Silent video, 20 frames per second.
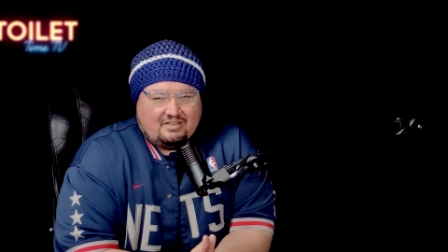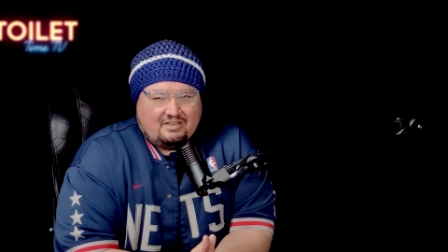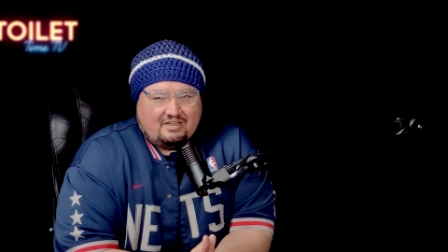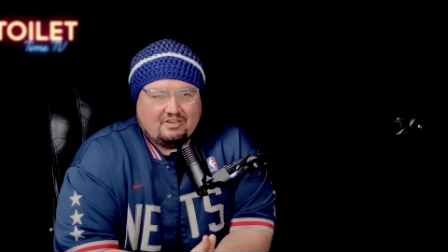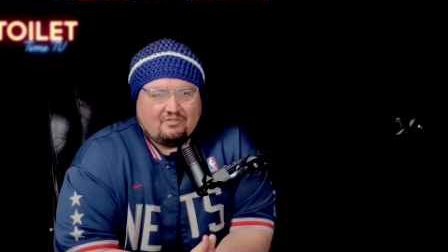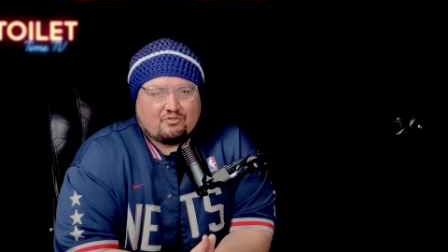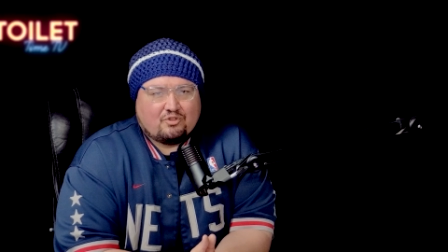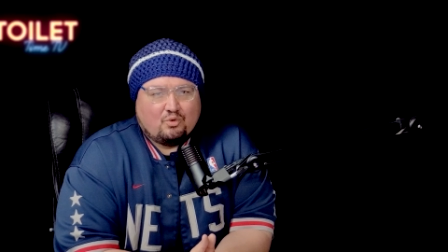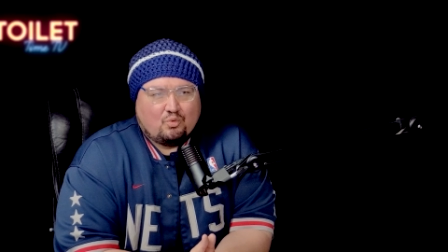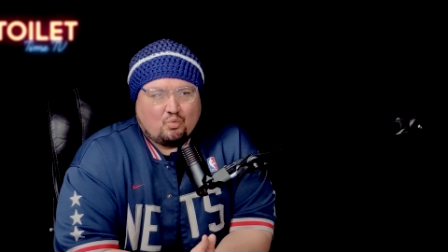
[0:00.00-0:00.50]

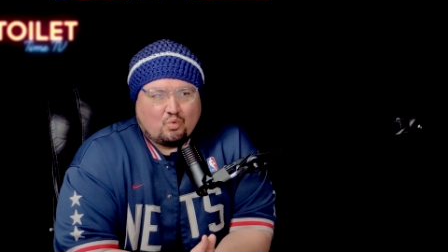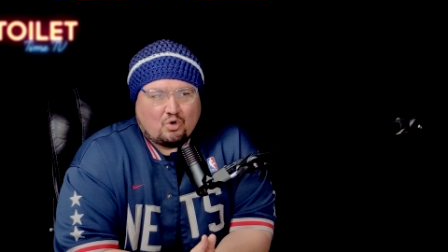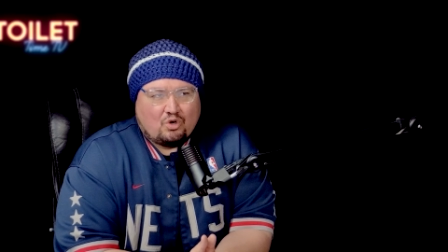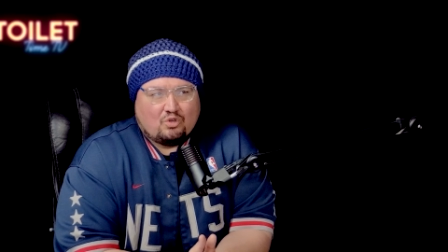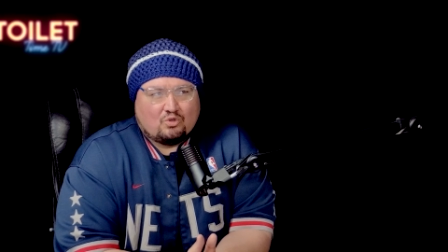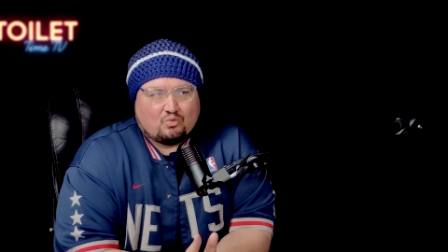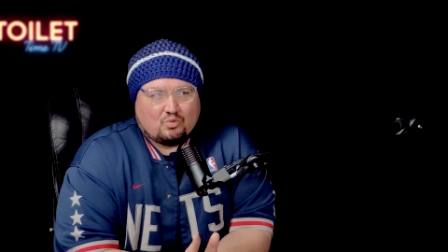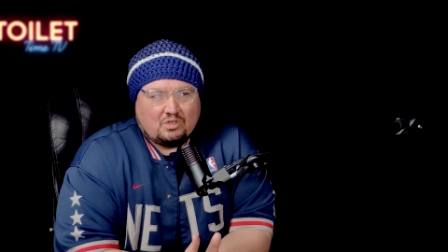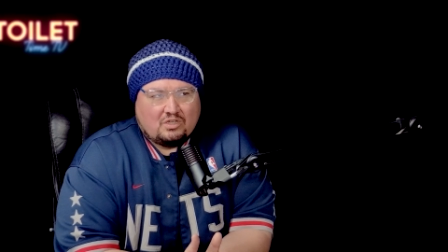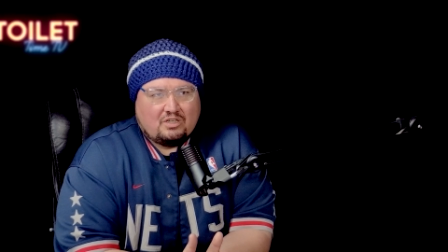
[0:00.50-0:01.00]
if the
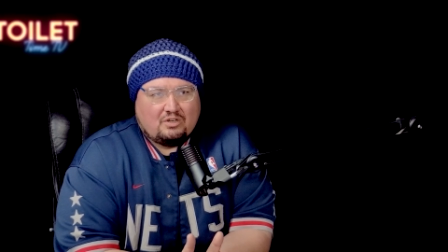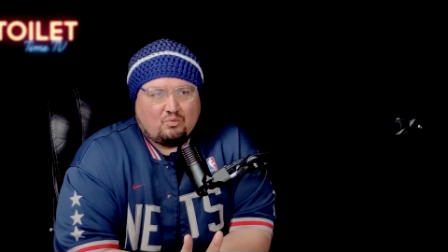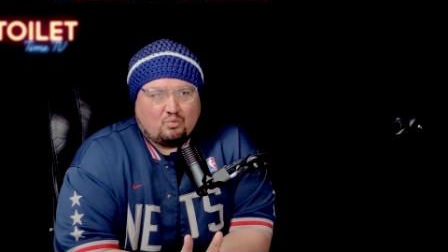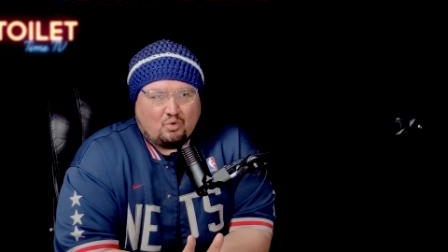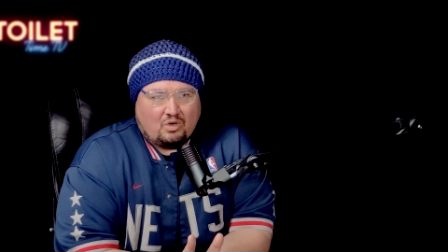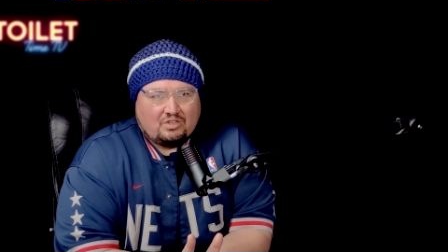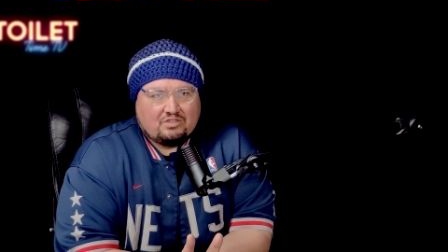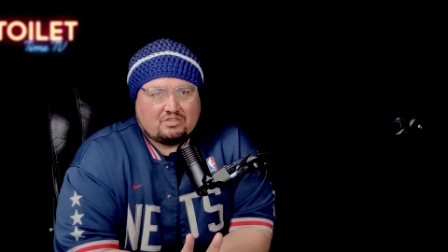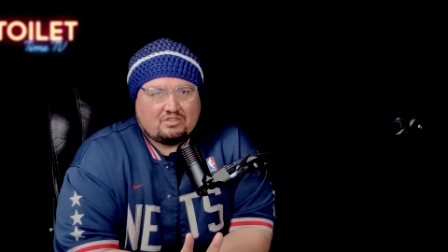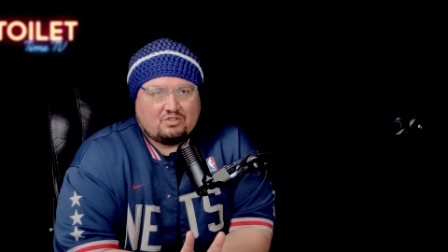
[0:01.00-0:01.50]
world really
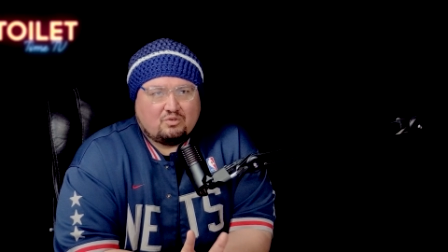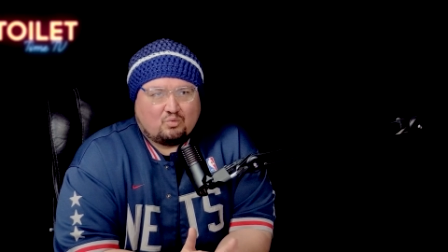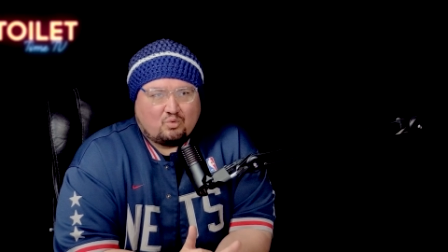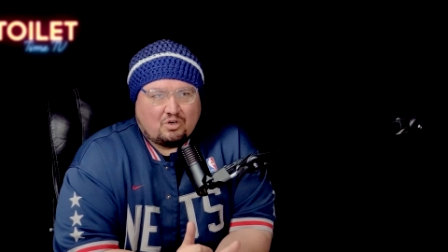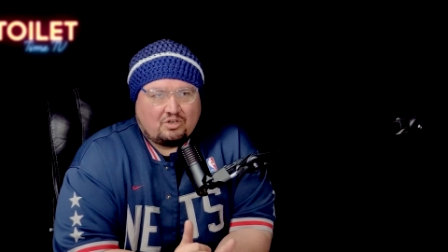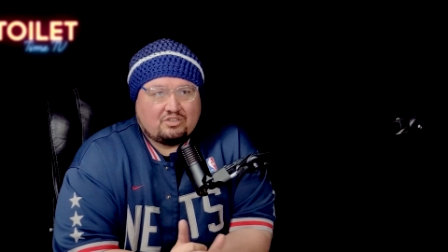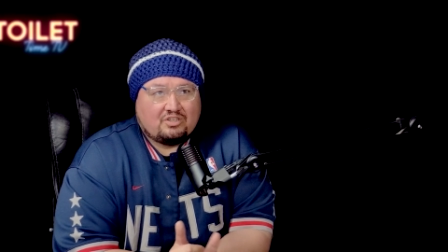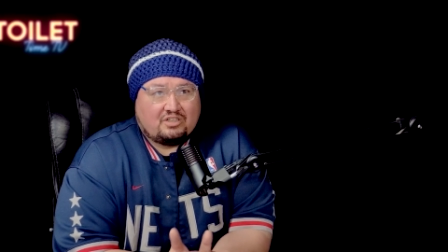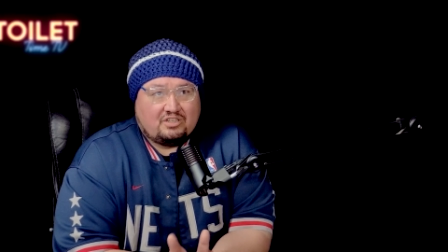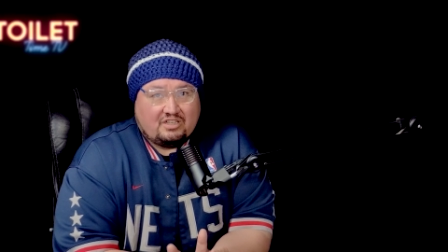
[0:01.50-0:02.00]
wants to
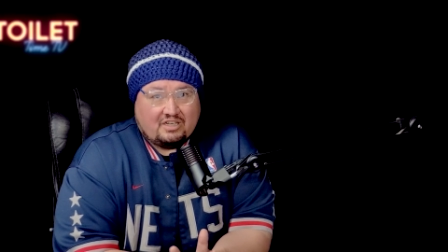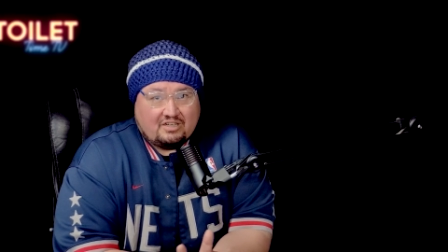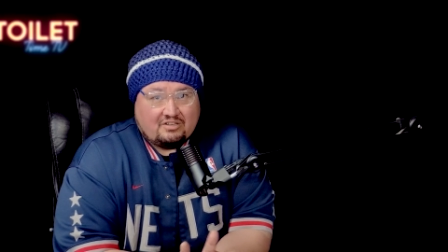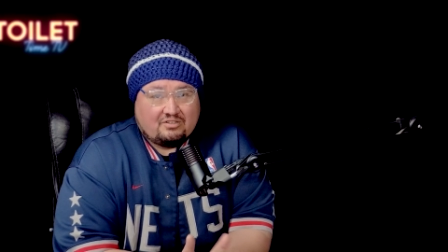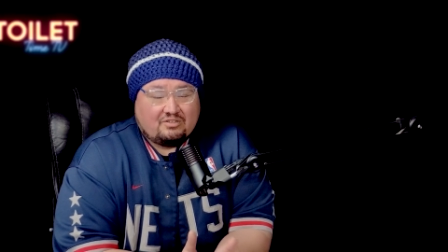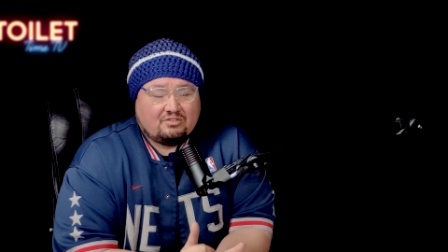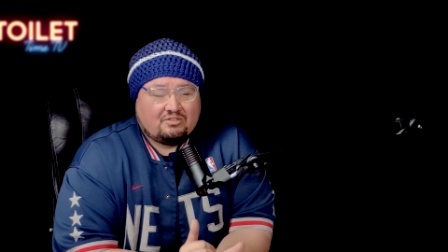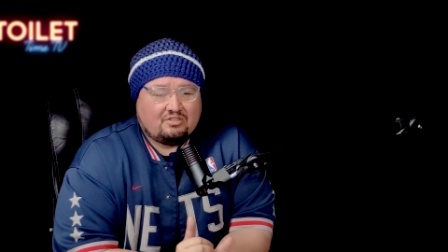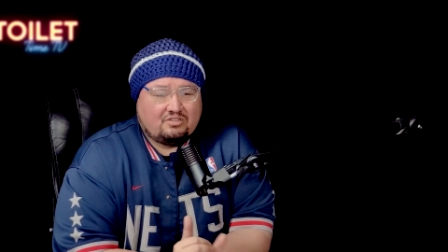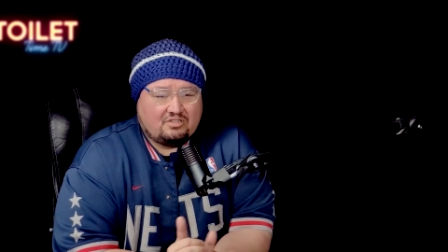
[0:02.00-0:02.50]
work
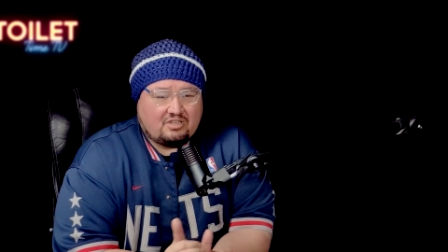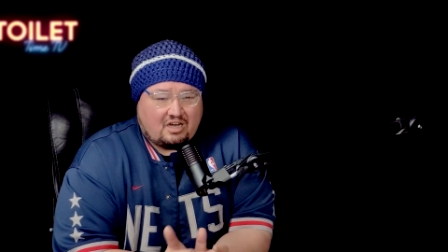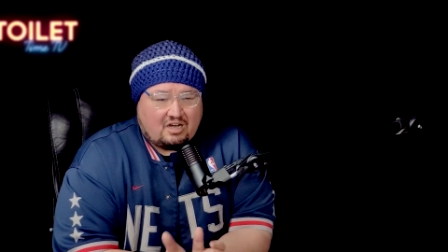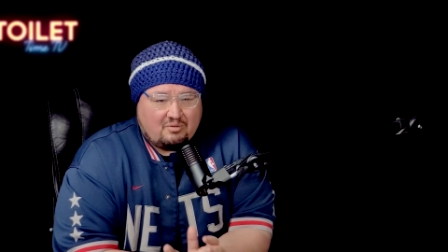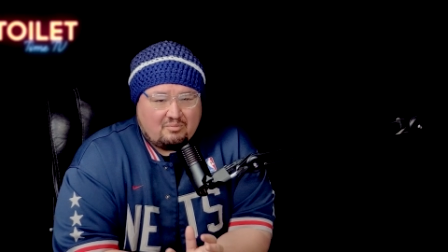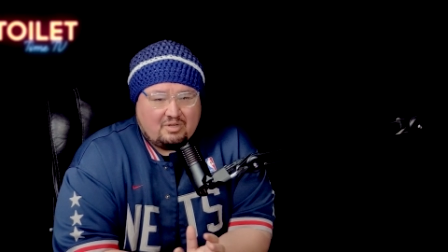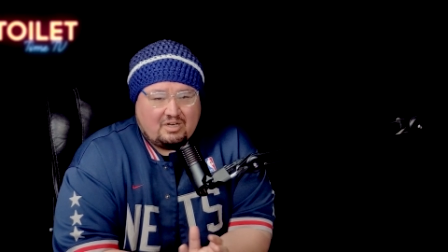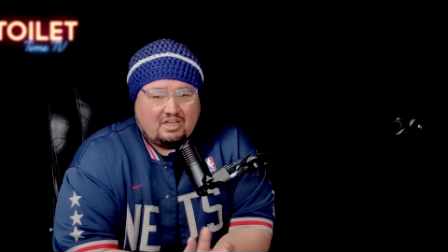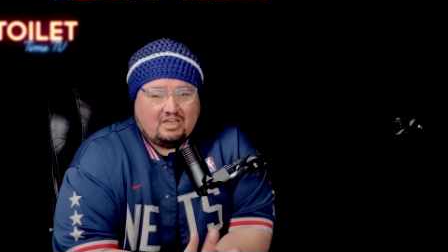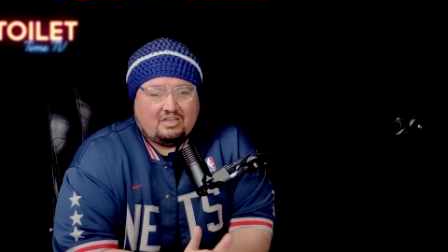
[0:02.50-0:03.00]
together to
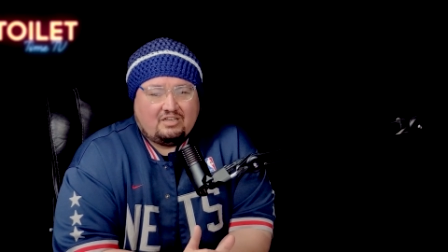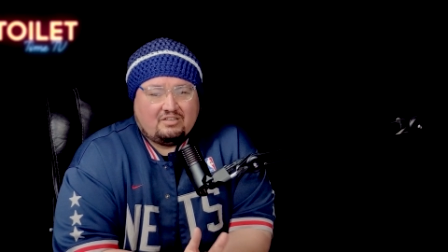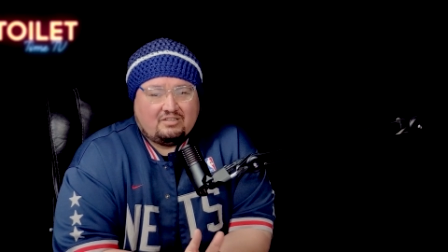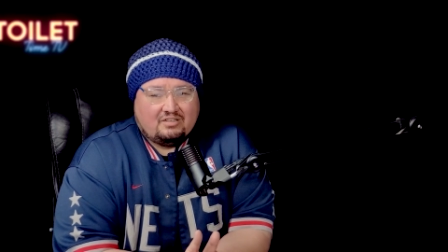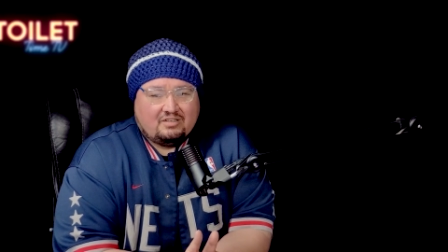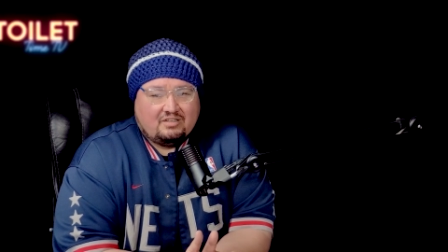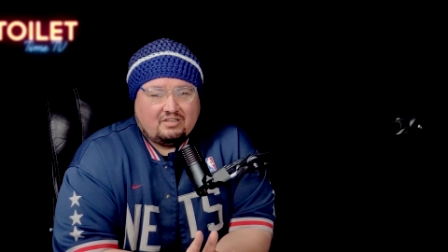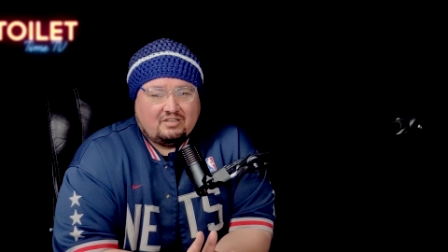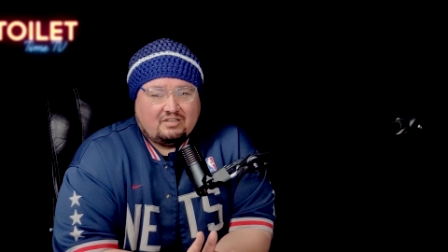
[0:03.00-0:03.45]
dominate,